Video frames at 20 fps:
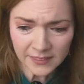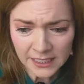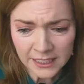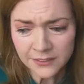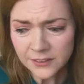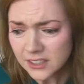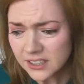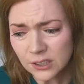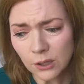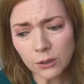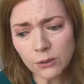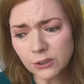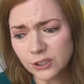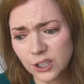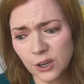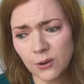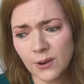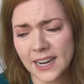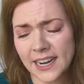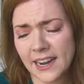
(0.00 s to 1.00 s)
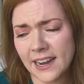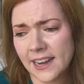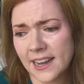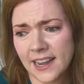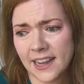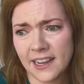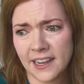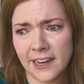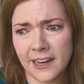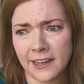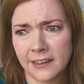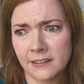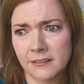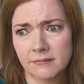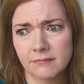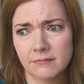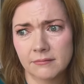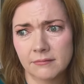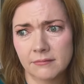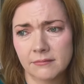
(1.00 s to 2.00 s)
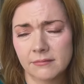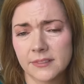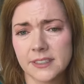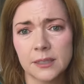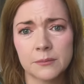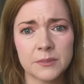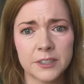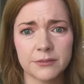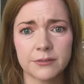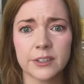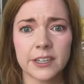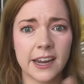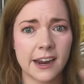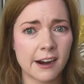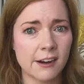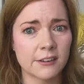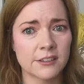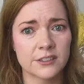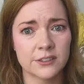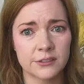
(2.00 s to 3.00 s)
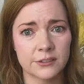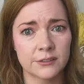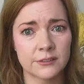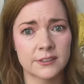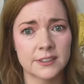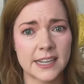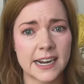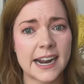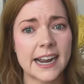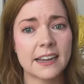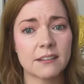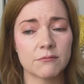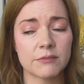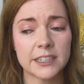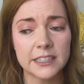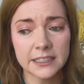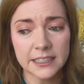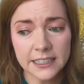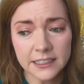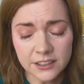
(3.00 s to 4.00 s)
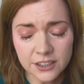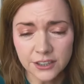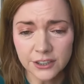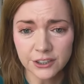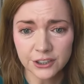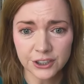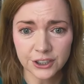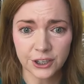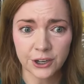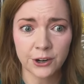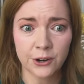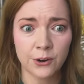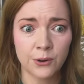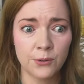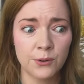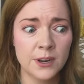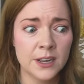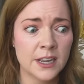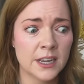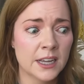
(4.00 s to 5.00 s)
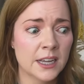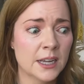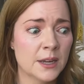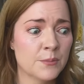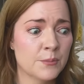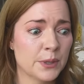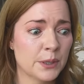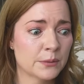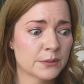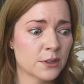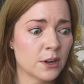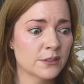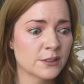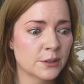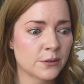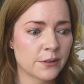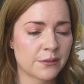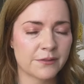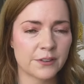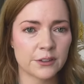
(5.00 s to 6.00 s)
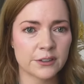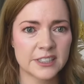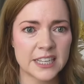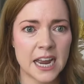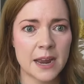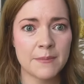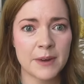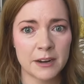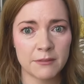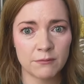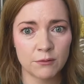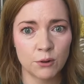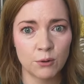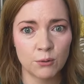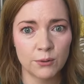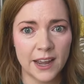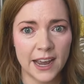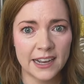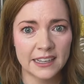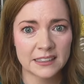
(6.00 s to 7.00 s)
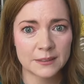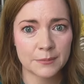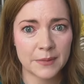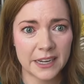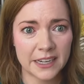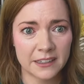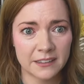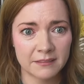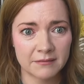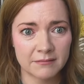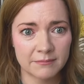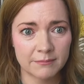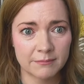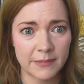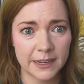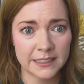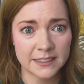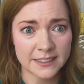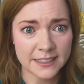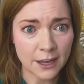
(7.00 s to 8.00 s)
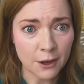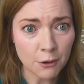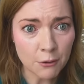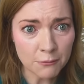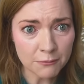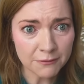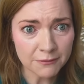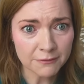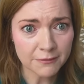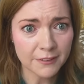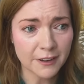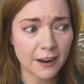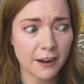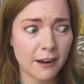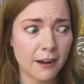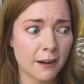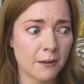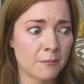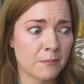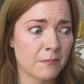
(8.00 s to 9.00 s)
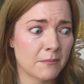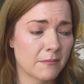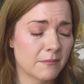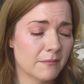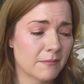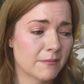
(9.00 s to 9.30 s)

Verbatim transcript: in the solo show I, I had some different characters that I had written into the show, but it was also the first time I wrote as my myself, um,